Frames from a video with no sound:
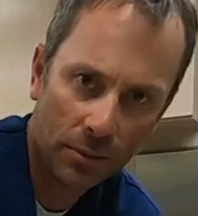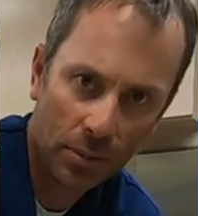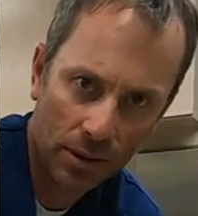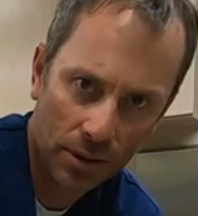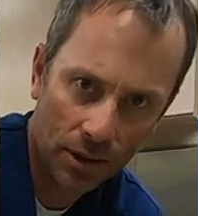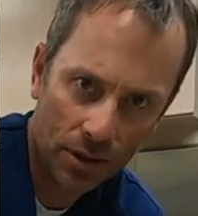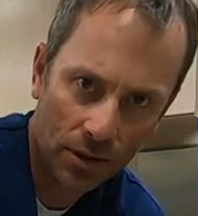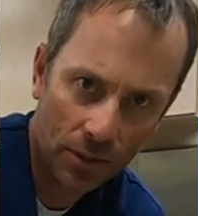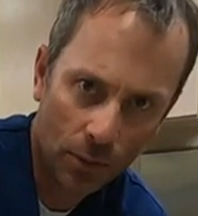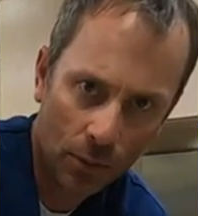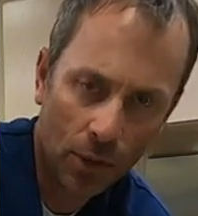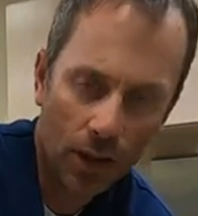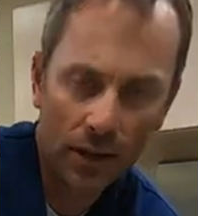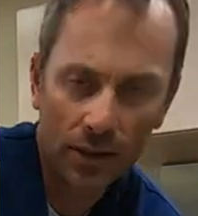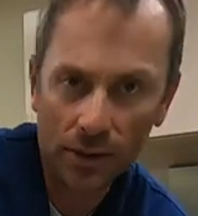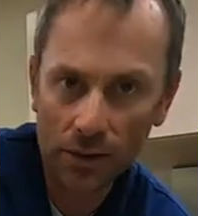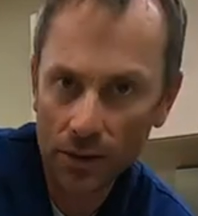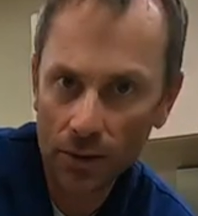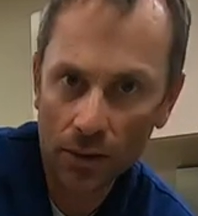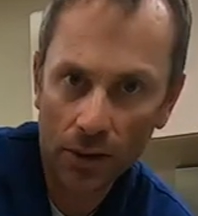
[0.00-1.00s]
position one,
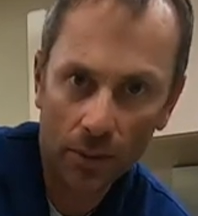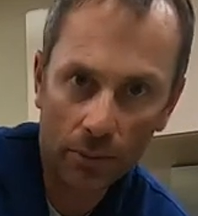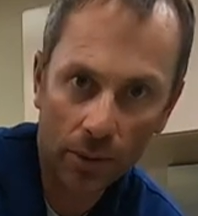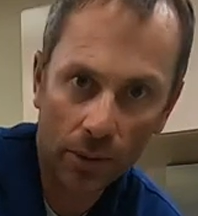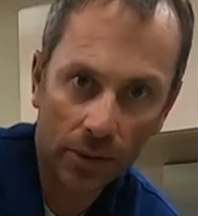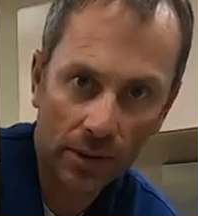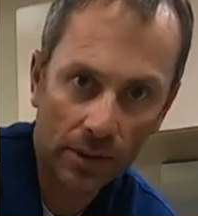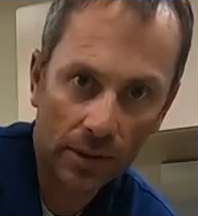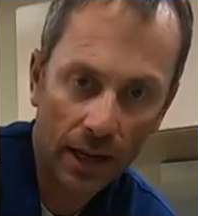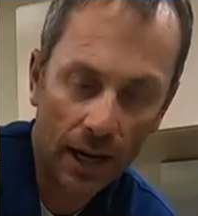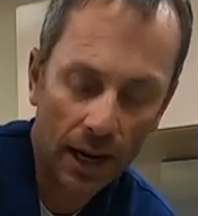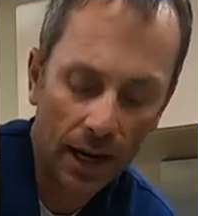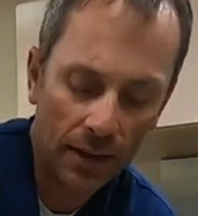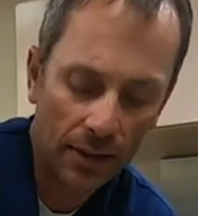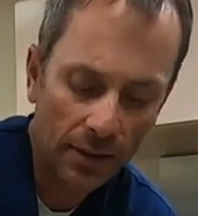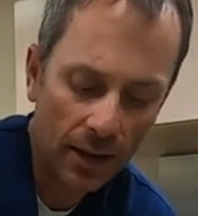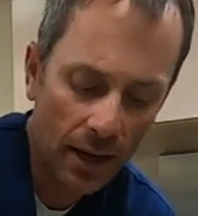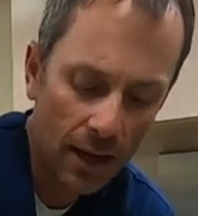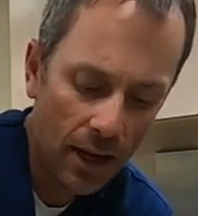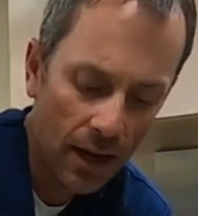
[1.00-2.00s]
you do it on both sides.